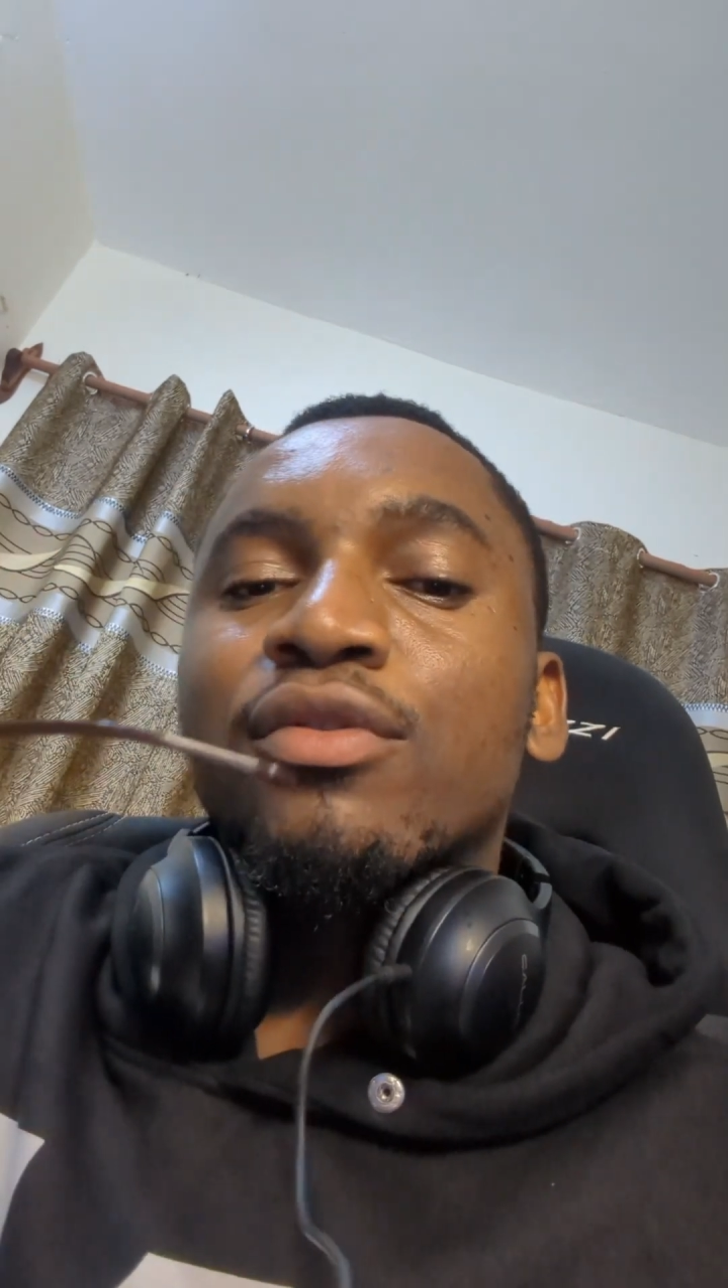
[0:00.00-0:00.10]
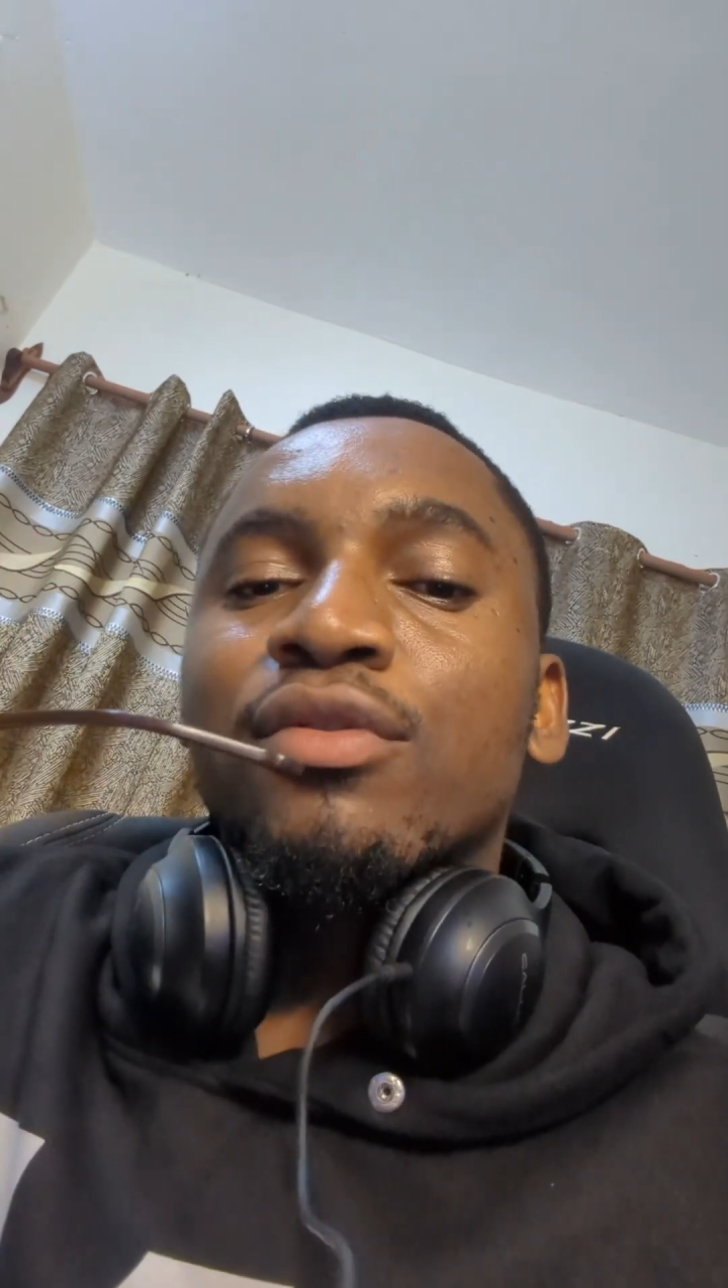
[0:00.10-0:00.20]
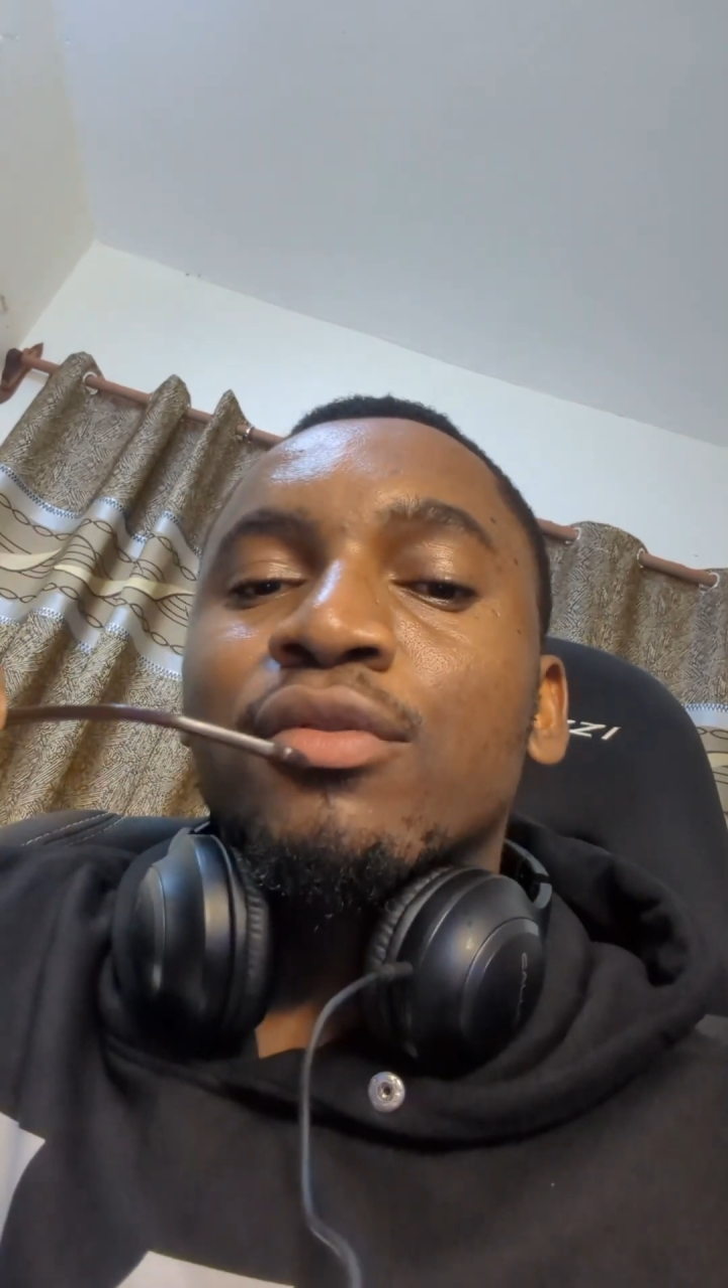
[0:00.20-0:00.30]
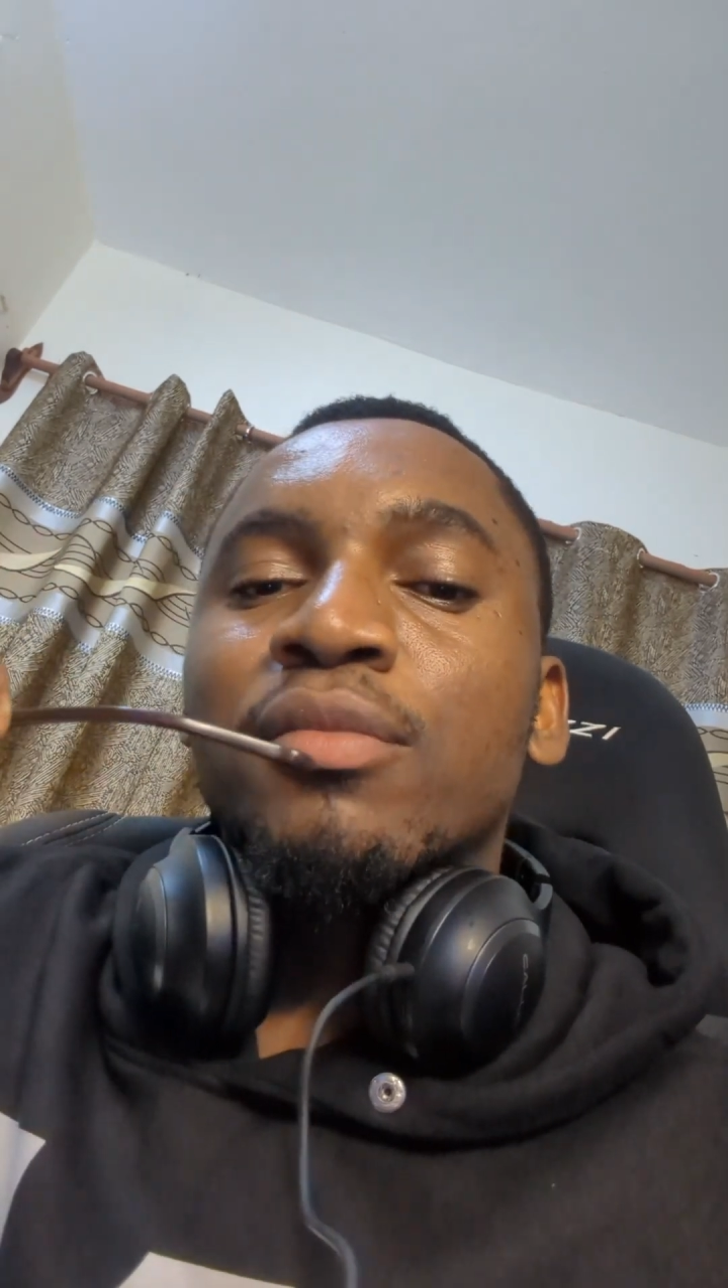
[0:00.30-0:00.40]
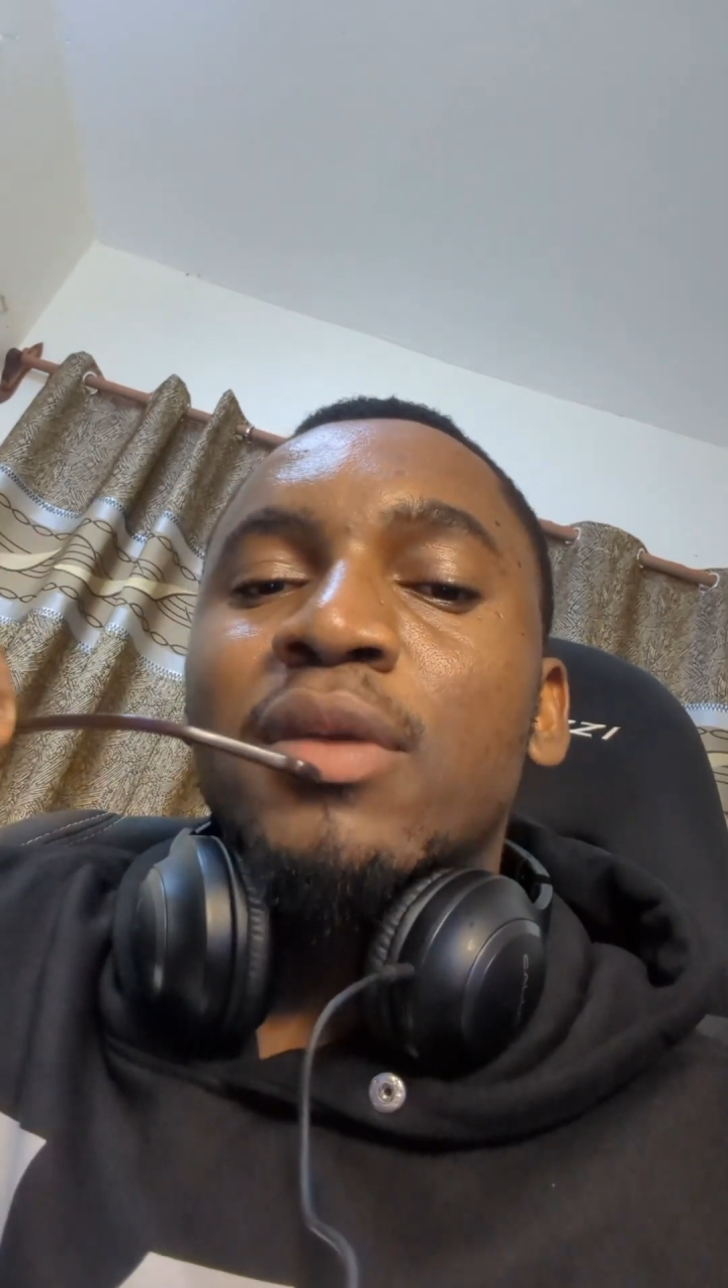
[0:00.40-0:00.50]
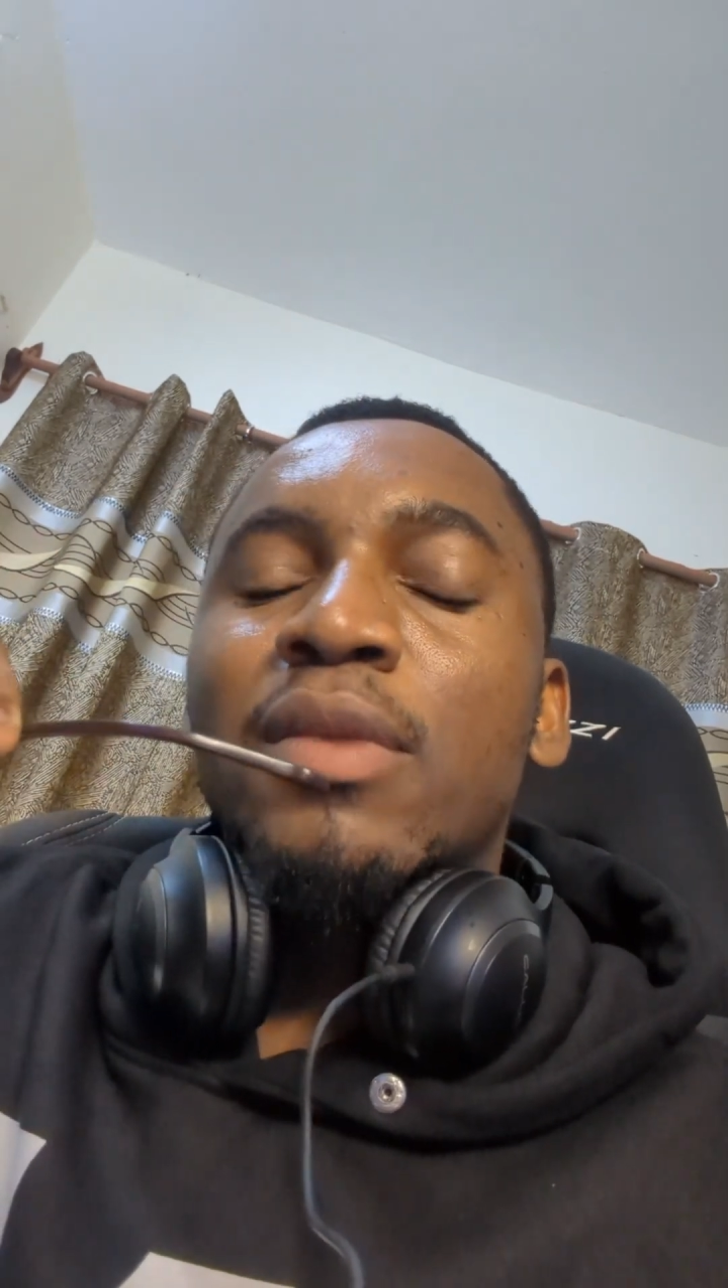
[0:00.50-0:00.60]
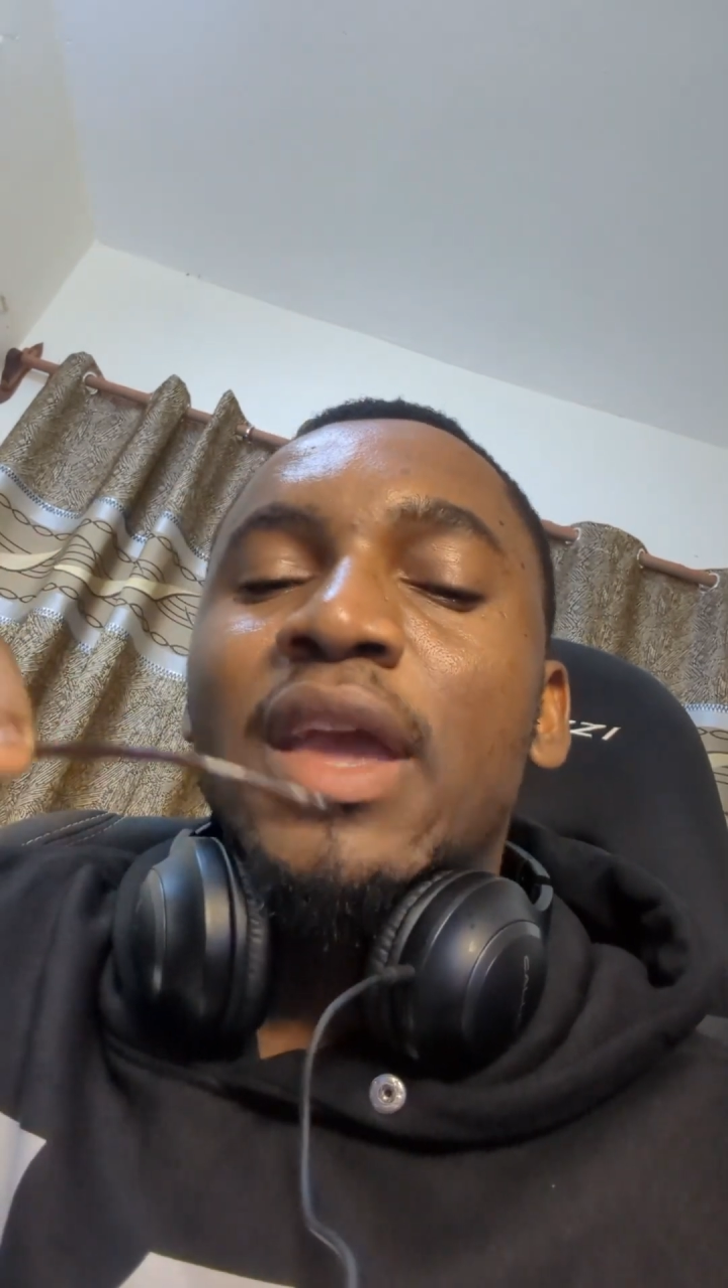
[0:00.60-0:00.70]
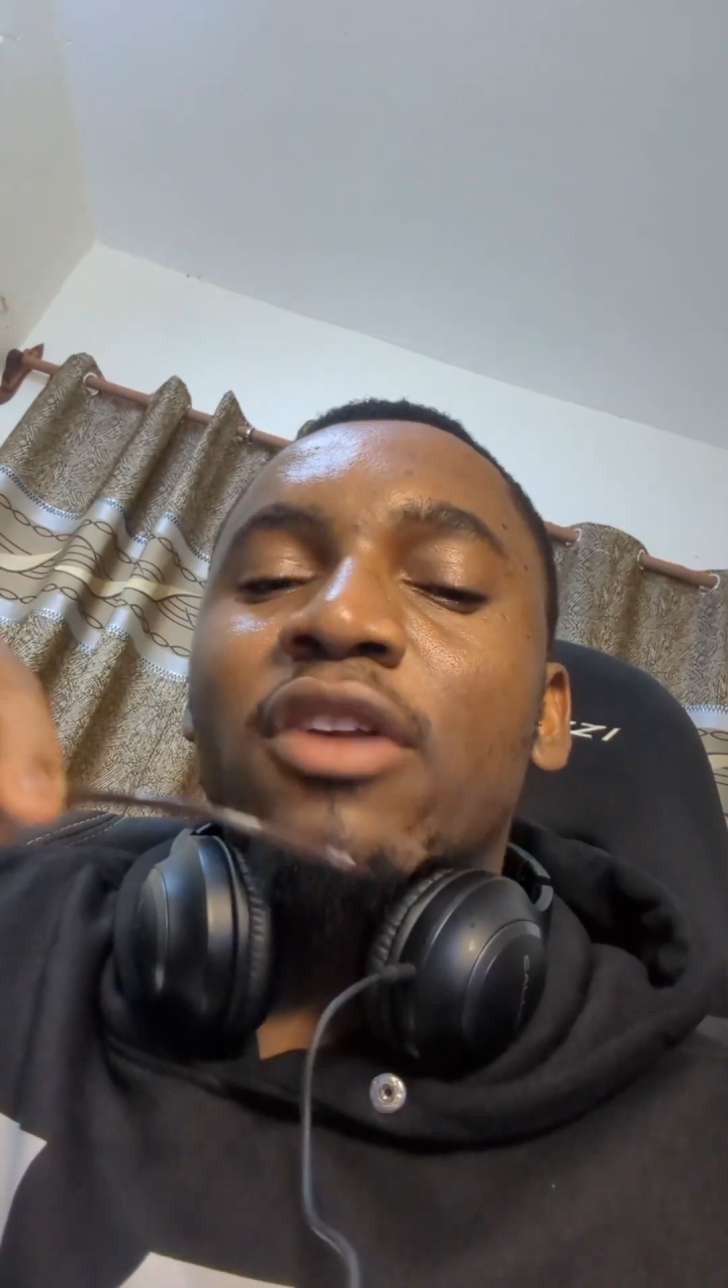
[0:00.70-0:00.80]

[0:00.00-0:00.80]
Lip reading: to maybe